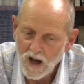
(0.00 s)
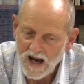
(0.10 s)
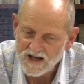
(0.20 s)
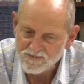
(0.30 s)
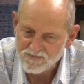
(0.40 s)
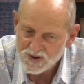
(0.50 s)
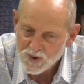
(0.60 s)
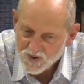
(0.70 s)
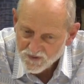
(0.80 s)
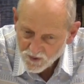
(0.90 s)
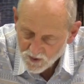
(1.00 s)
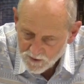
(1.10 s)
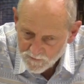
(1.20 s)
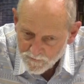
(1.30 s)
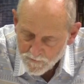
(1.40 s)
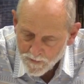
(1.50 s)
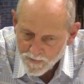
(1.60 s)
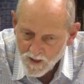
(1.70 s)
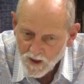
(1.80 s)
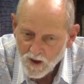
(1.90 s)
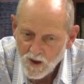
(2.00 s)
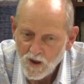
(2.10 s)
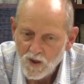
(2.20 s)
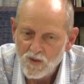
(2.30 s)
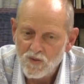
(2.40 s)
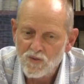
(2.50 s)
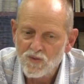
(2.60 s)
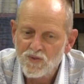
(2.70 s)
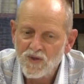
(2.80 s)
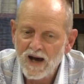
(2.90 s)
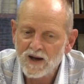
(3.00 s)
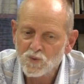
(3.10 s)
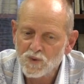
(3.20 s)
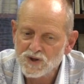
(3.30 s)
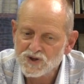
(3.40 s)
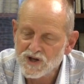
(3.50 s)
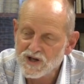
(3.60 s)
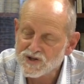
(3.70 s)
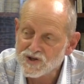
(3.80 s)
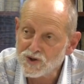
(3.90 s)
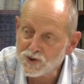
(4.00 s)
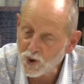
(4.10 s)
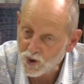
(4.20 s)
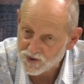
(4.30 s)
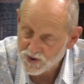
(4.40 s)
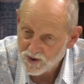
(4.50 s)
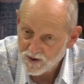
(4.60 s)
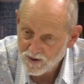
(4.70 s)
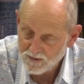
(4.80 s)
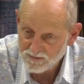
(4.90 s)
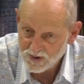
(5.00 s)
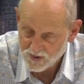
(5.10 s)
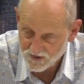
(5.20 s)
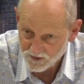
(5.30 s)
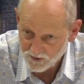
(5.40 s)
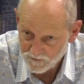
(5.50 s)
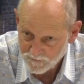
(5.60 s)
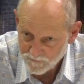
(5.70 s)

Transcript: as beautiful that which is not beautiful.